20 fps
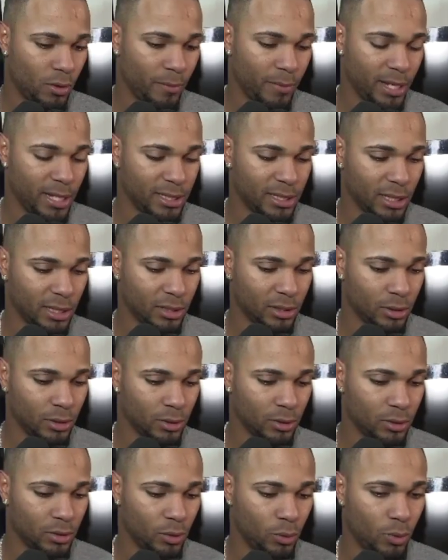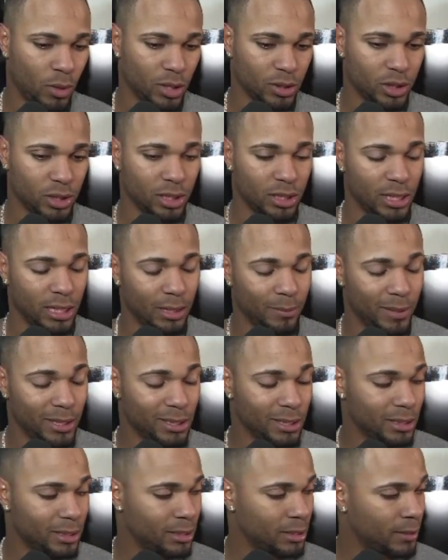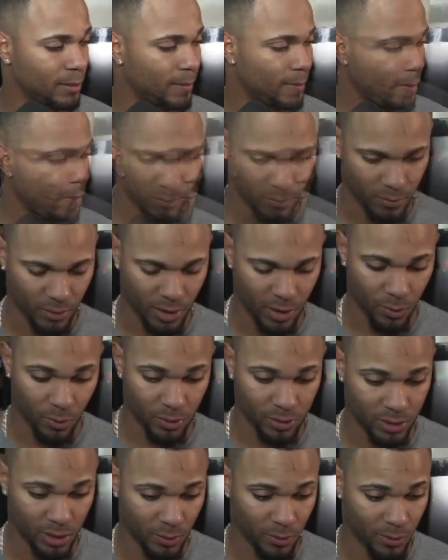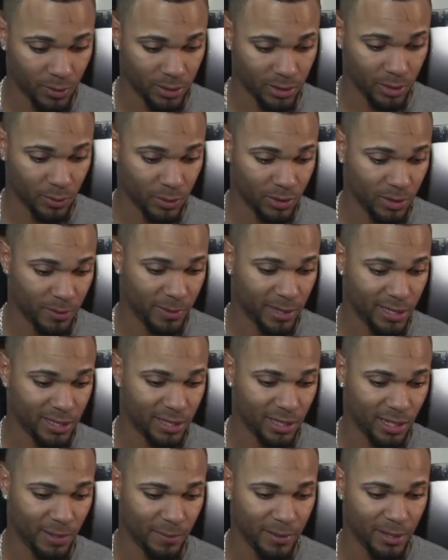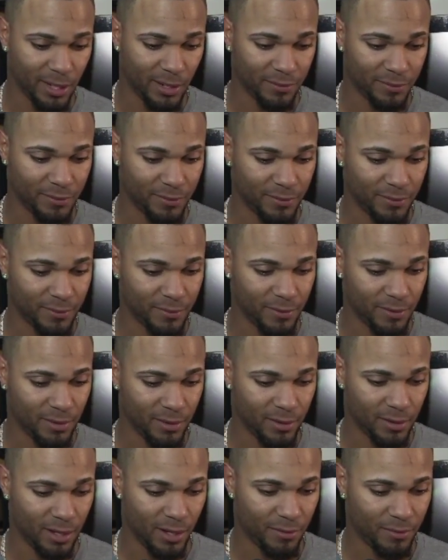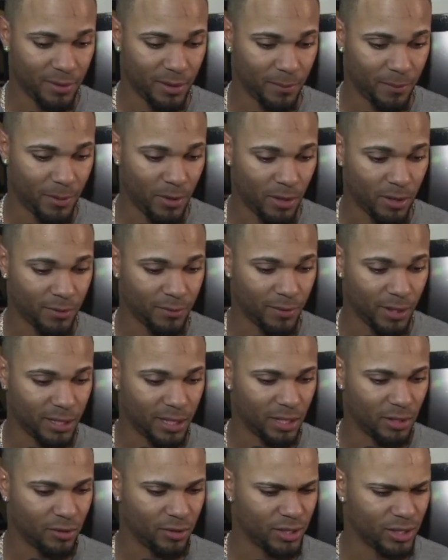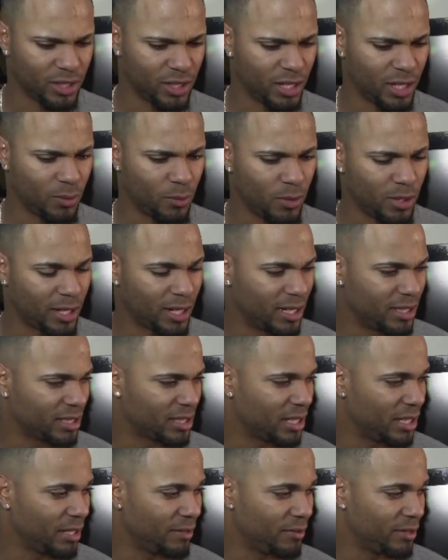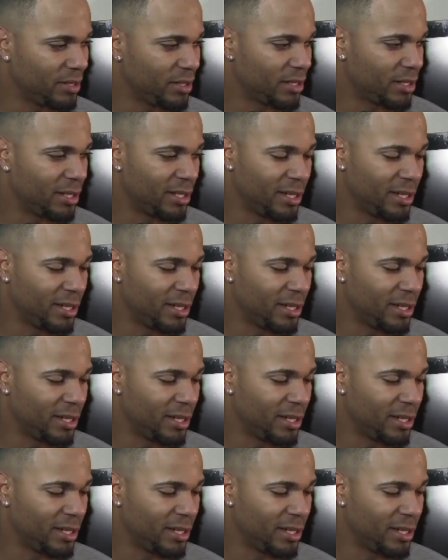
amazing to watch on a daily basis. It was amazing. I mean, I've been a part of. I think Christian hit one against Cleveland.